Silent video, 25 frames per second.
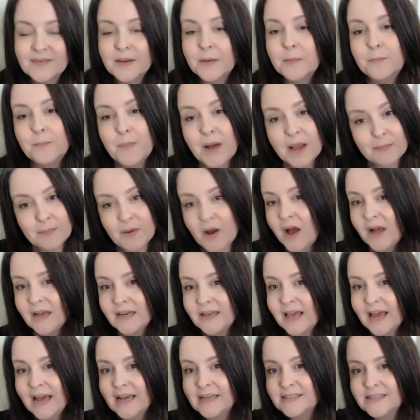My
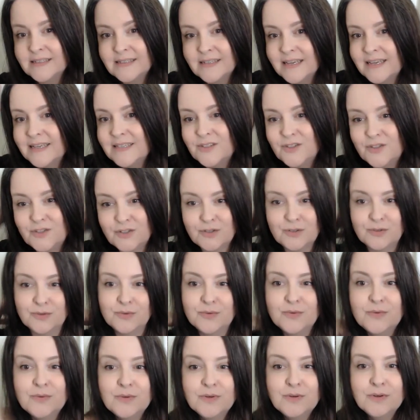podcast is
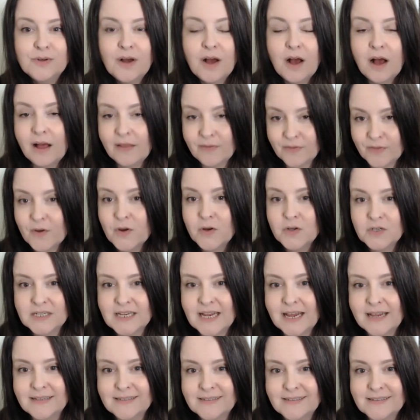due on
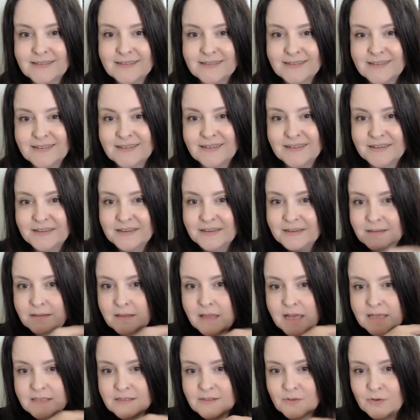Thursdays.
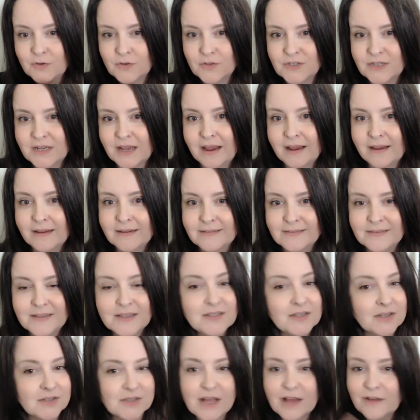Last Thursday.
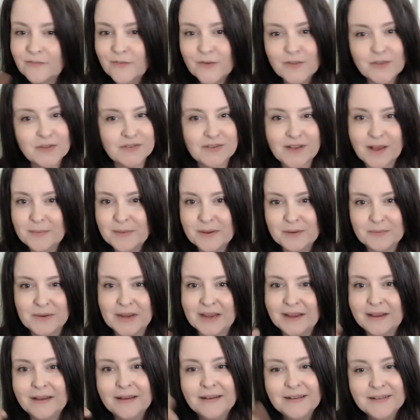This is not for this coming
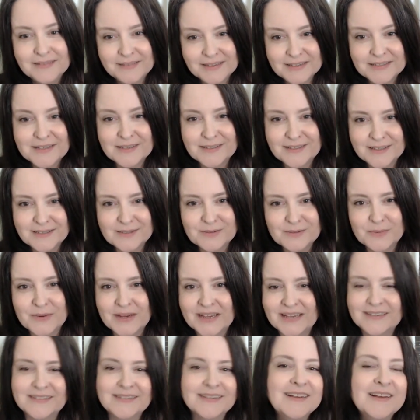week. This is this
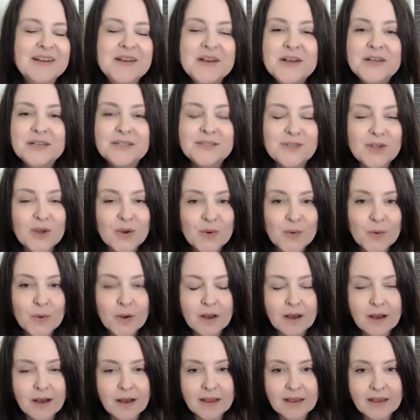week's. So,
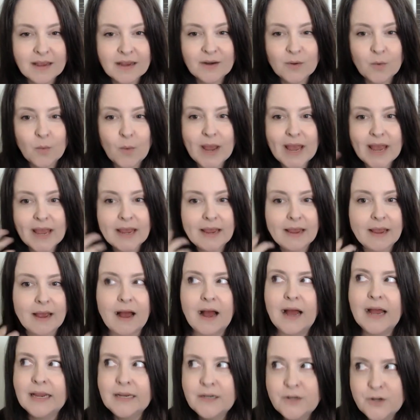in a way,
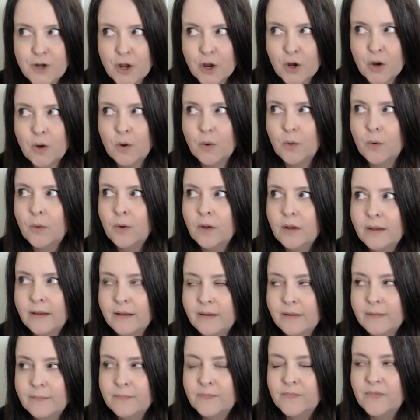I know
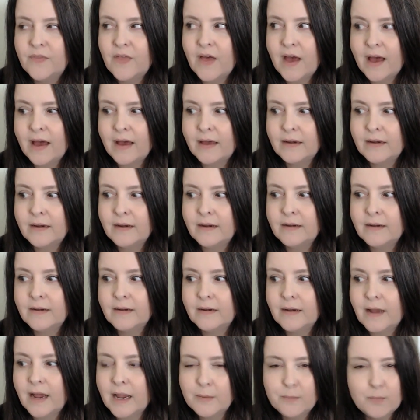that
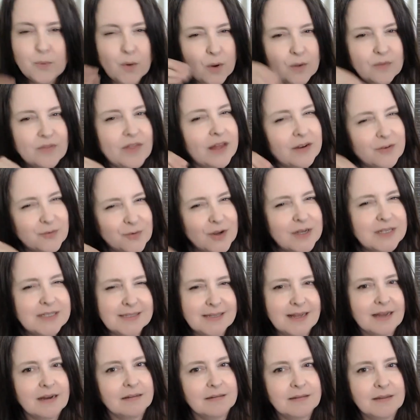I broke that trust
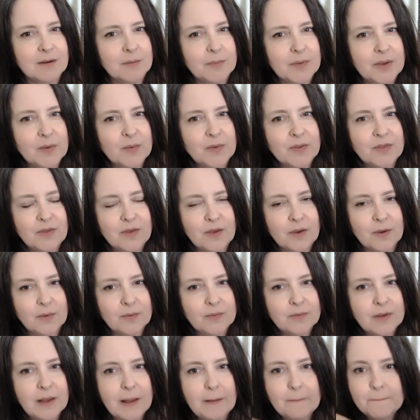down a little bit with you,
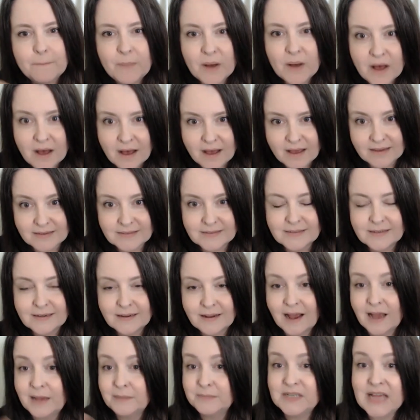but
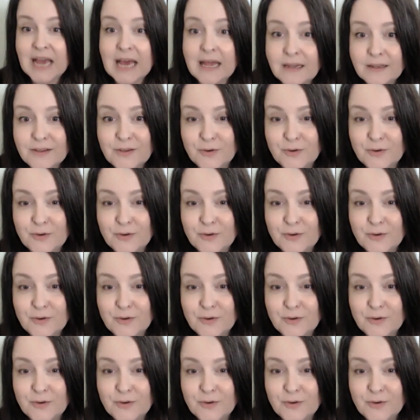I'm telling